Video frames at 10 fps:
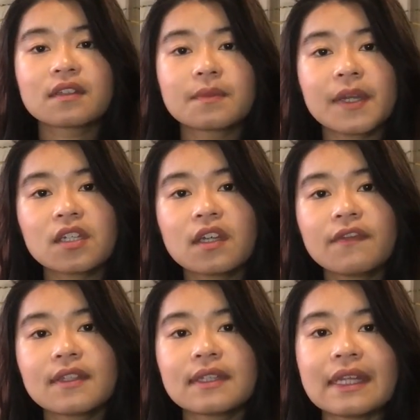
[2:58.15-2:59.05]
especially
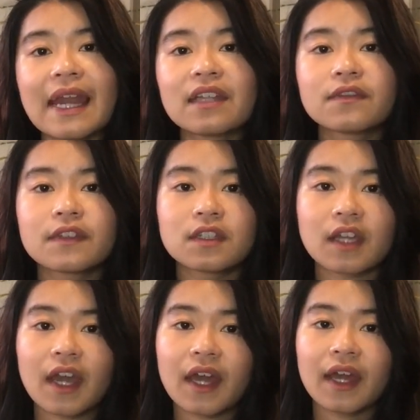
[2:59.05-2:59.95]
if it's the end of the
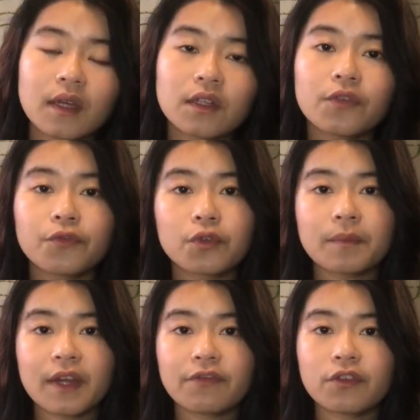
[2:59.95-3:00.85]
day, your foot
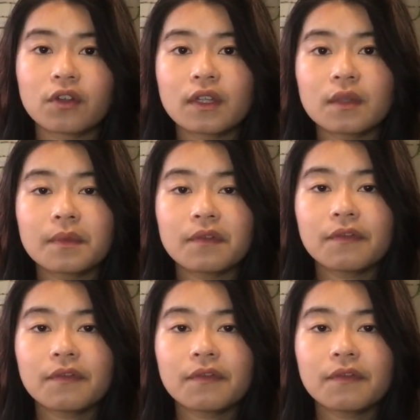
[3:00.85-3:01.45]
might feel a little bit